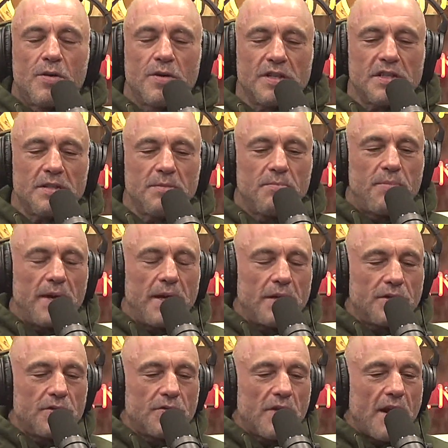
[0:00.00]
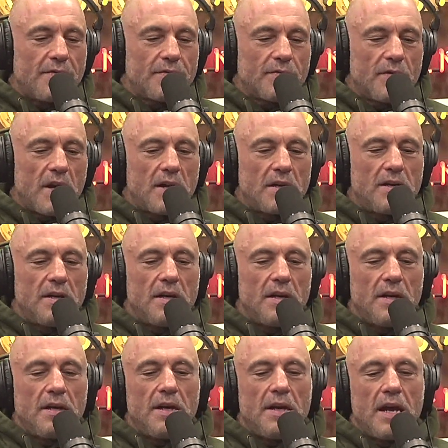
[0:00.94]
Christian Bale drives around
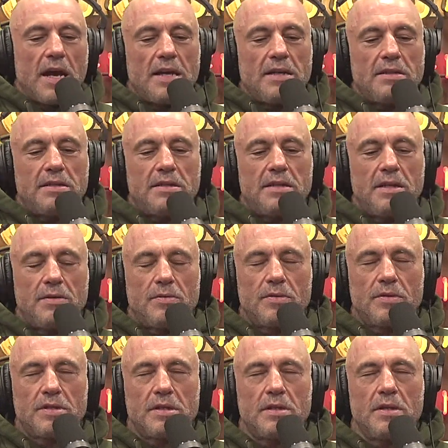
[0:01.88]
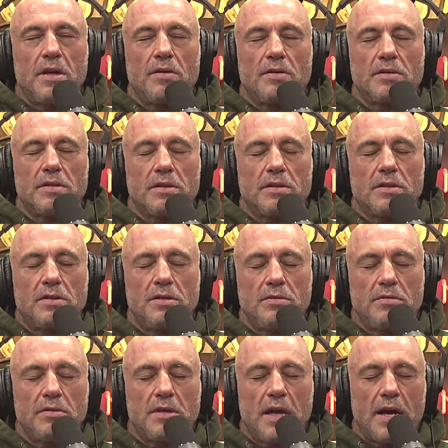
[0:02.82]
in it's a
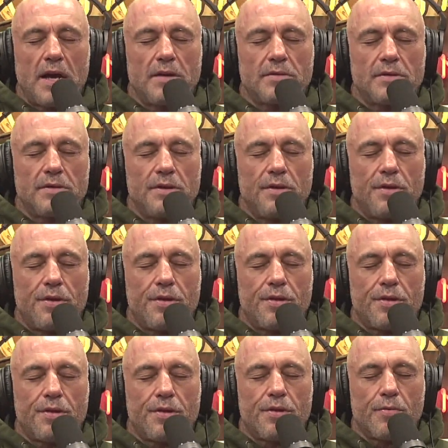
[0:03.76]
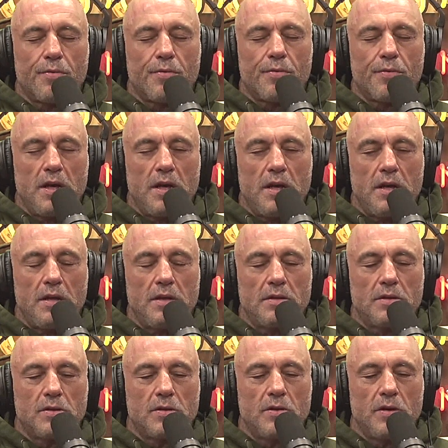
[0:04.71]
2003
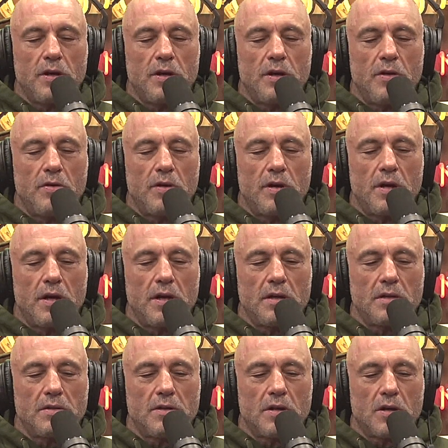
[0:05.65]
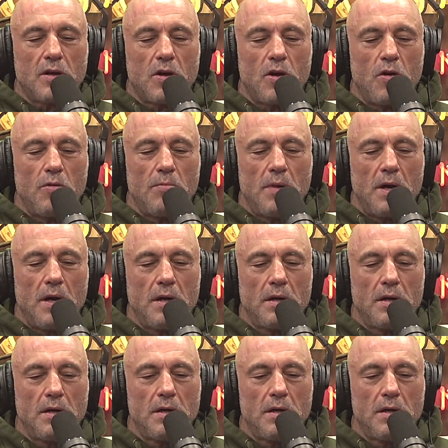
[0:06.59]
Toyota Tacoma.